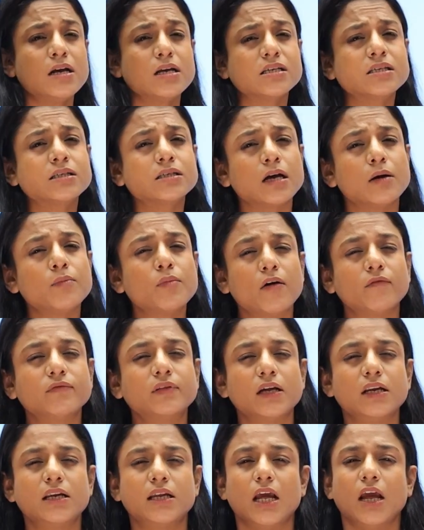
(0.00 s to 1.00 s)
some of
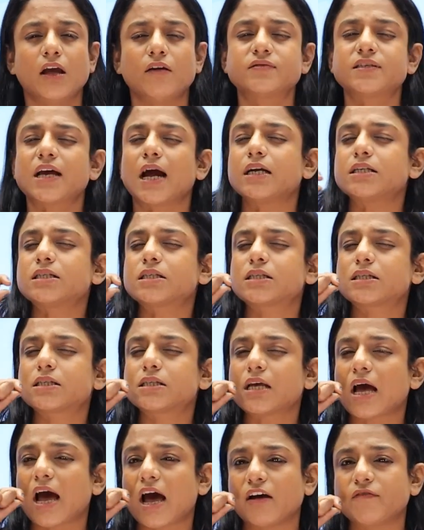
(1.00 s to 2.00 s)
the leaves
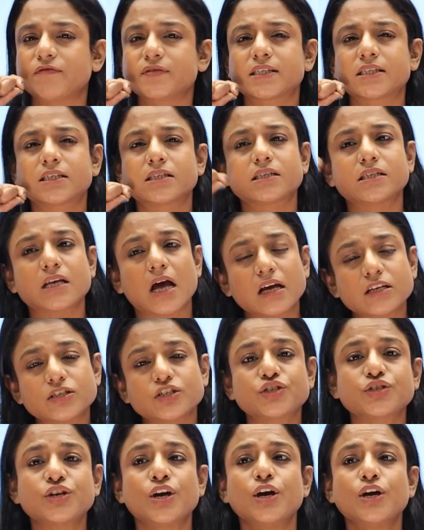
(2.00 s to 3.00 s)
have
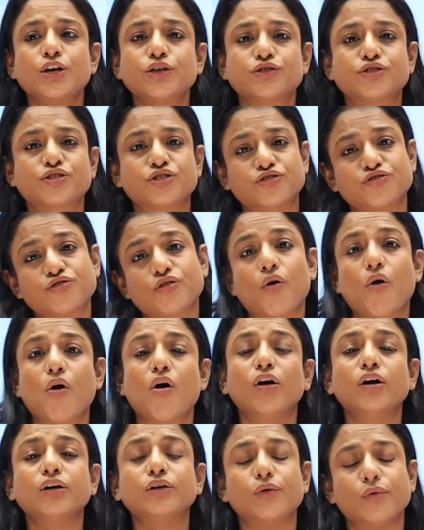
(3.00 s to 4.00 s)
such
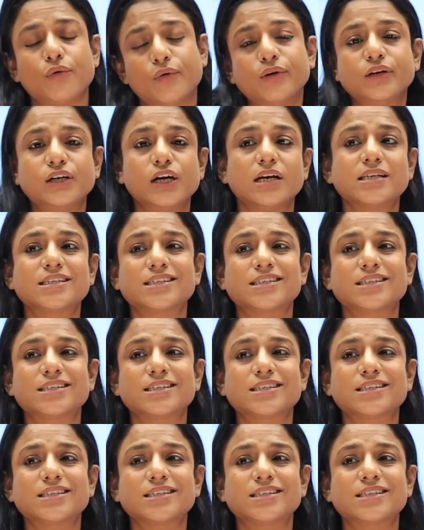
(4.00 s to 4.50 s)
strong odor,